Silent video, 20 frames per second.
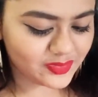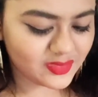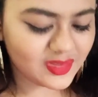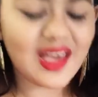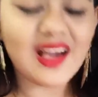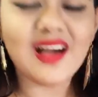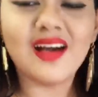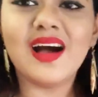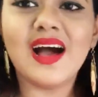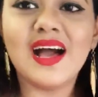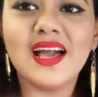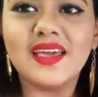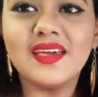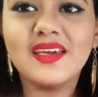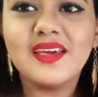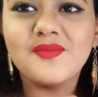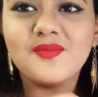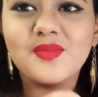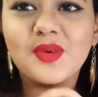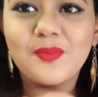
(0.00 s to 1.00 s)
yeah, I
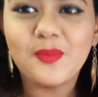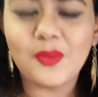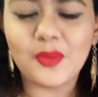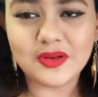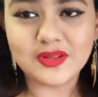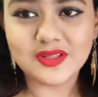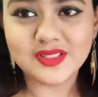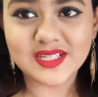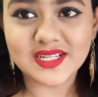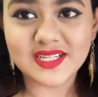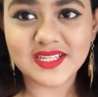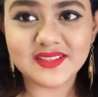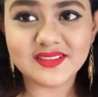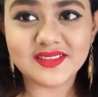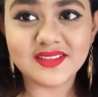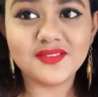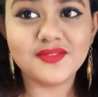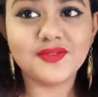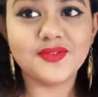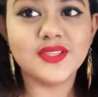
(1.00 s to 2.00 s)
am
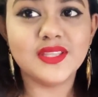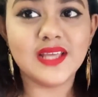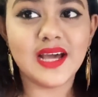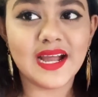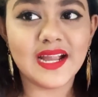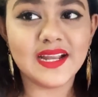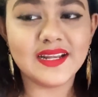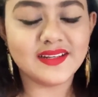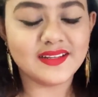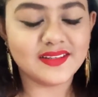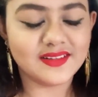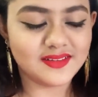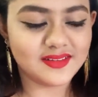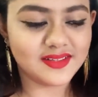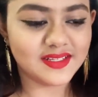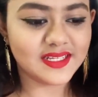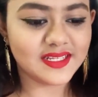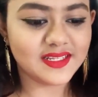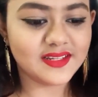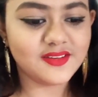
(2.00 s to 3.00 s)
apologizing for that
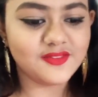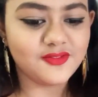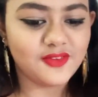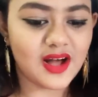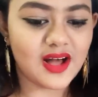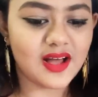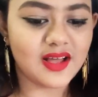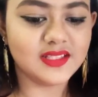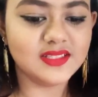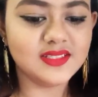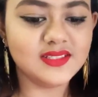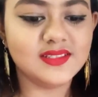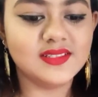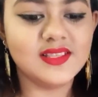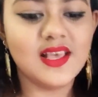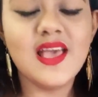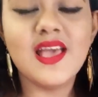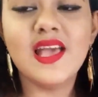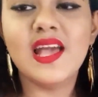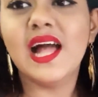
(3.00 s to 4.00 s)
in advance,
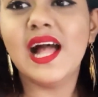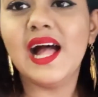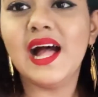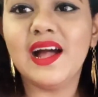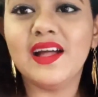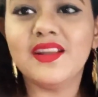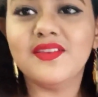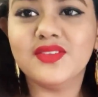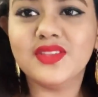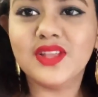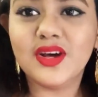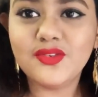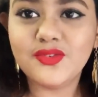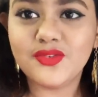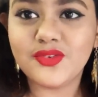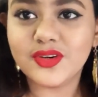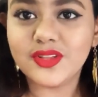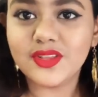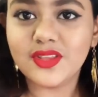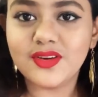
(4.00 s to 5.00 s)
and without
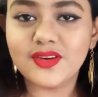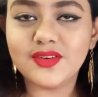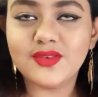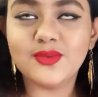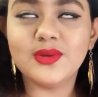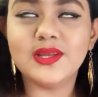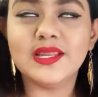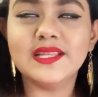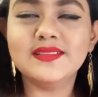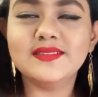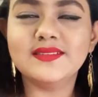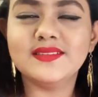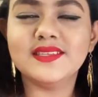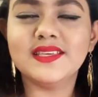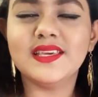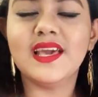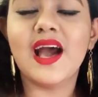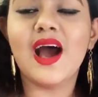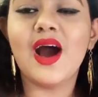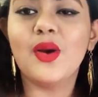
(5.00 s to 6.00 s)
further ado, let's
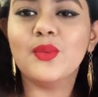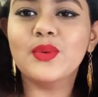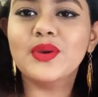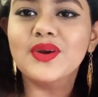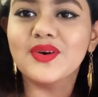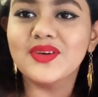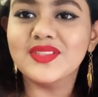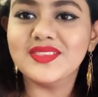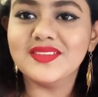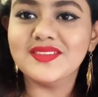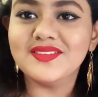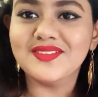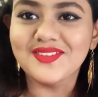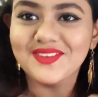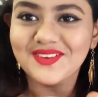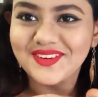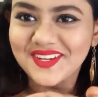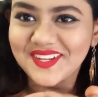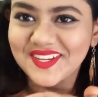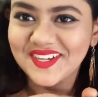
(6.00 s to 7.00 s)
see how we got this
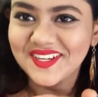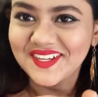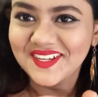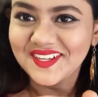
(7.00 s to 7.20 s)
look.